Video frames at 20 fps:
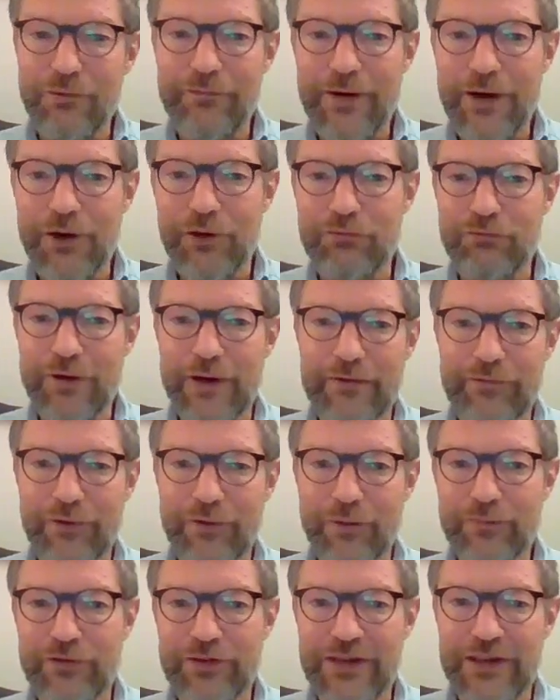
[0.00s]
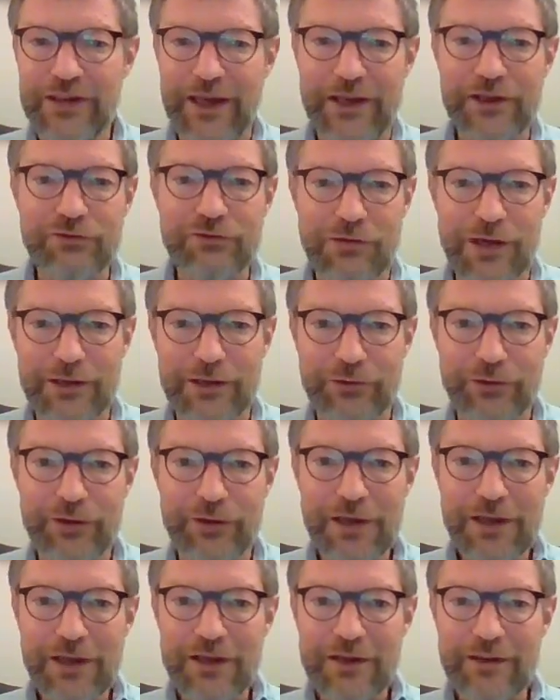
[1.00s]
far away from the headquarters,
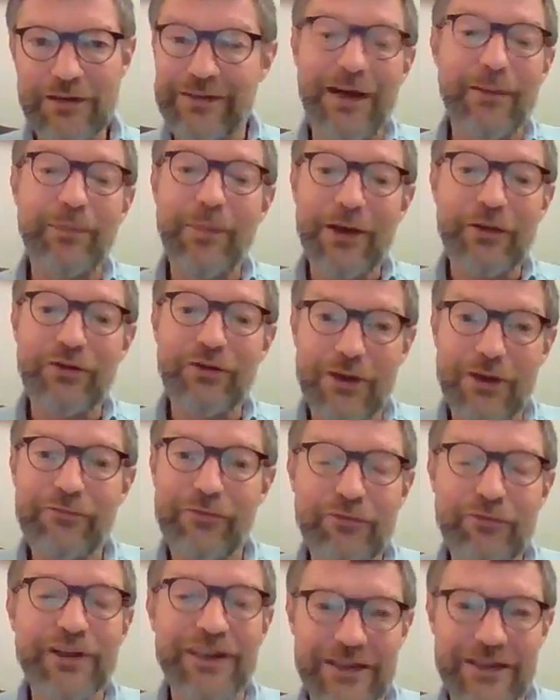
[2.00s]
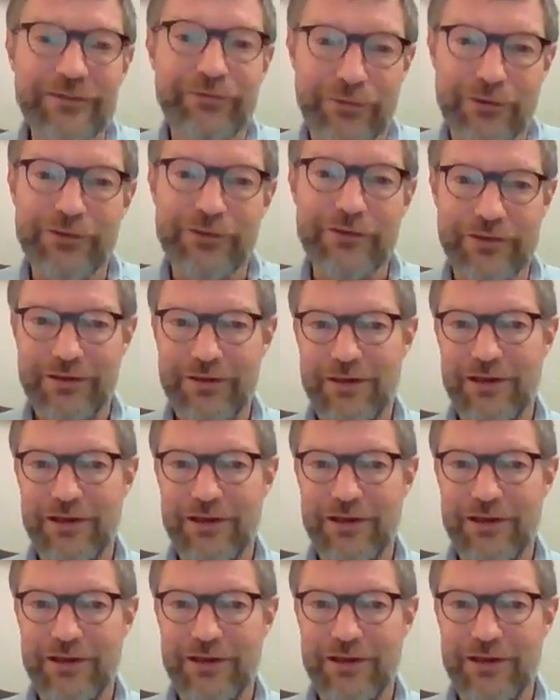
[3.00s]
they are, by the way, very different.